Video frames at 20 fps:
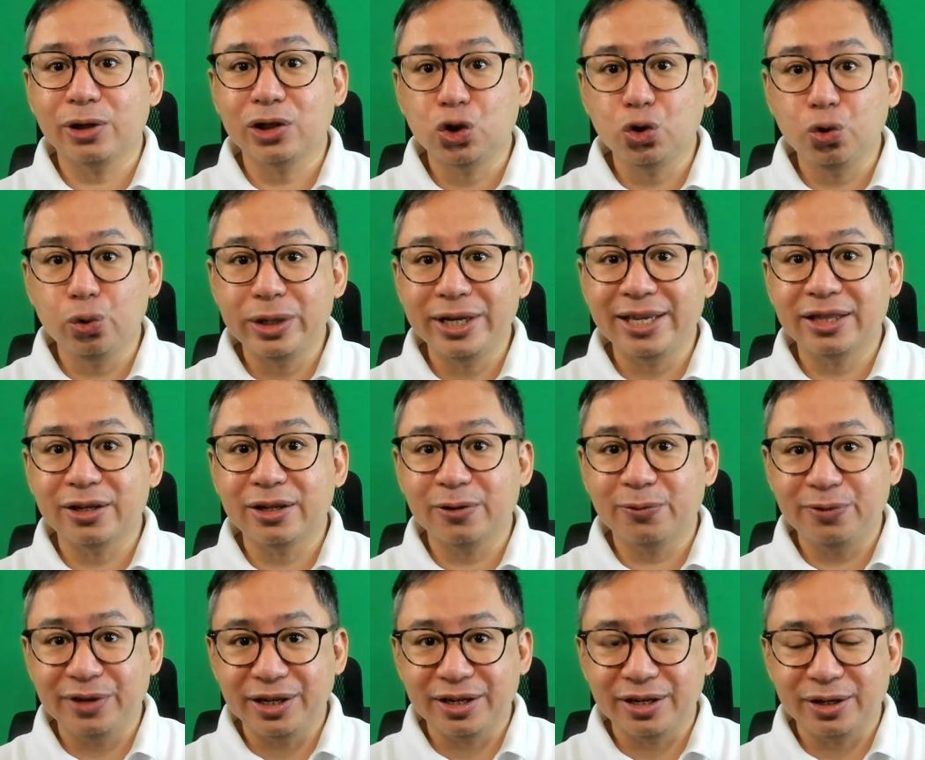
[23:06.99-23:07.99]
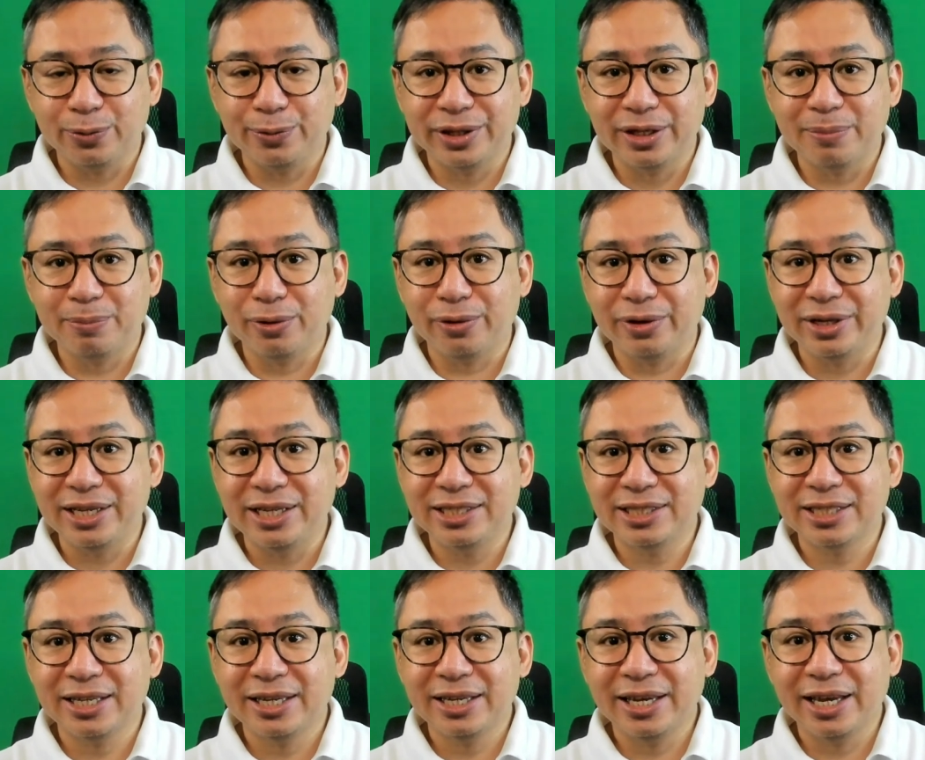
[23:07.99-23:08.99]
or duly interfere with
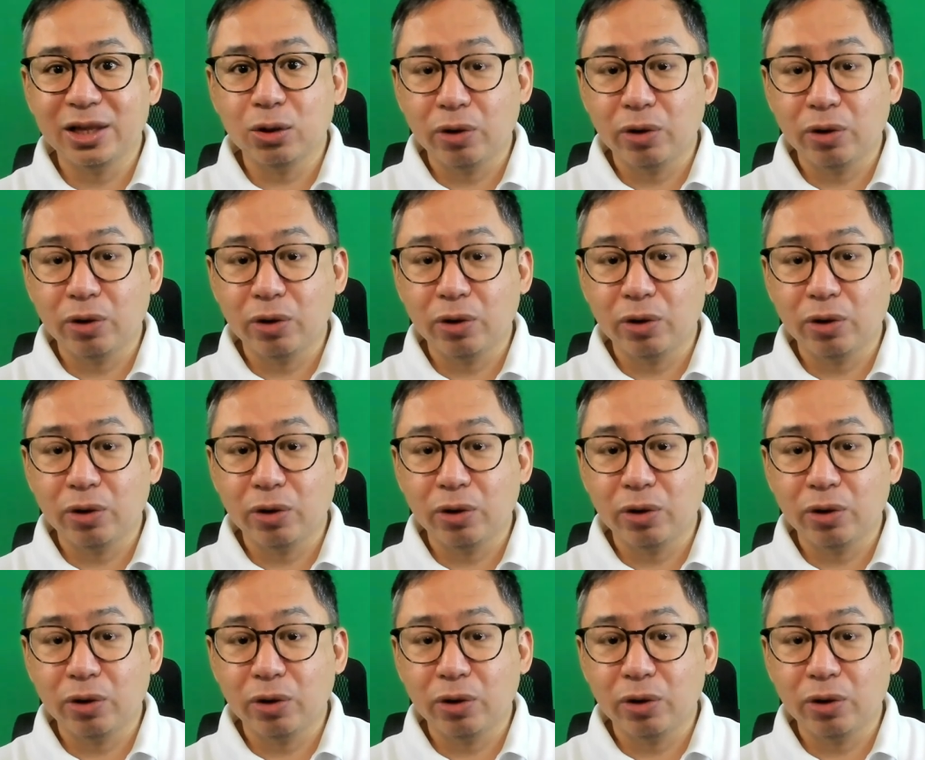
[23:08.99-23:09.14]
employees